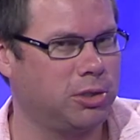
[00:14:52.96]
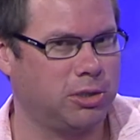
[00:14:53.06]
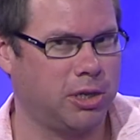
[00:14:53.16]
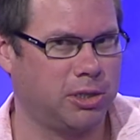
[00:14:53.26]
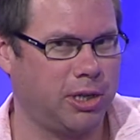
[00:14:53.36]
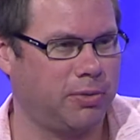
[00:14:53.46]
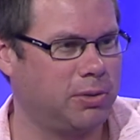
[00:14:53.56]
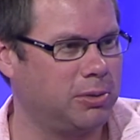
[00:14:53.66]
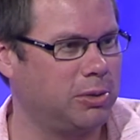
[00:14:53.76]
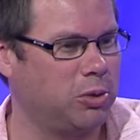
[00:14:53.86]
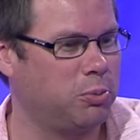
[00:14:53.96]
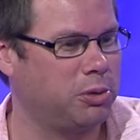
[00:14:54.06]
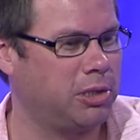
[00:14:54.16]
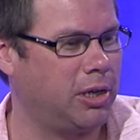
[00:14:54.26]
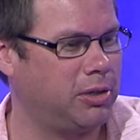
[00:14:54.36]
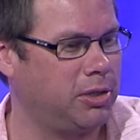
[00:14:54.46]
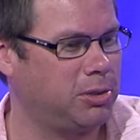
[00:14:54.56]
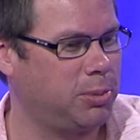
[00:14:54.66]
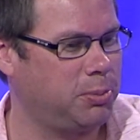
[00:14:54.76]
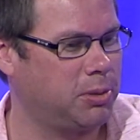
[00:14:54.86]
Dr. Kevin, puts it out there so
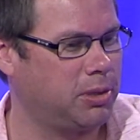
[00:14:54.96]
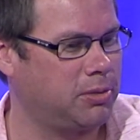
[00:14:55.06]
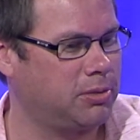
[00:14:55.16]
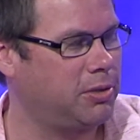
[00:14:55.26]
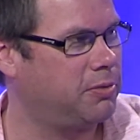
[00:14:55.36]
people can